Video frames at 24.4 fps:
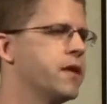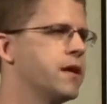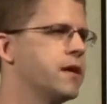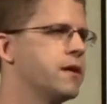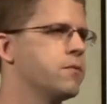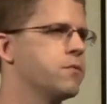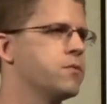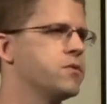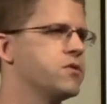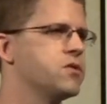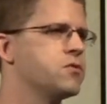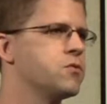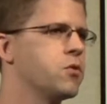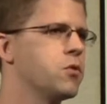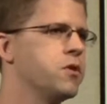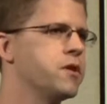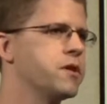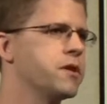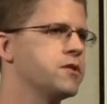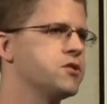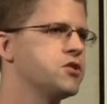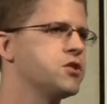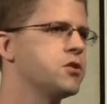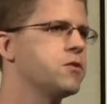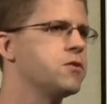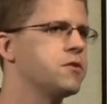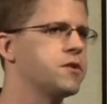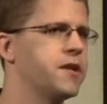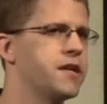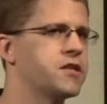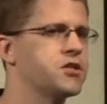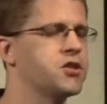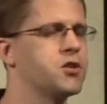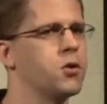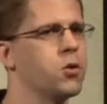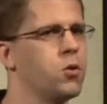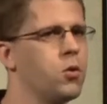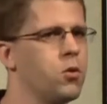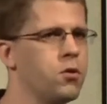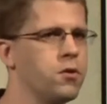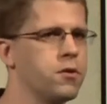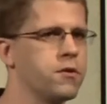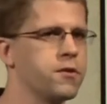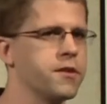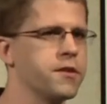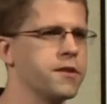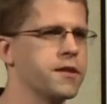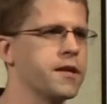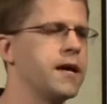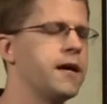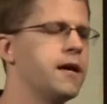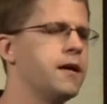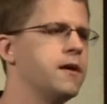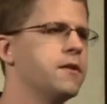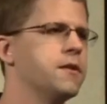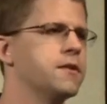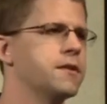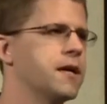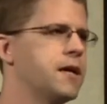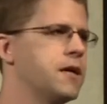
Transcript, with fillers: that was enrolling children actually older than Colin.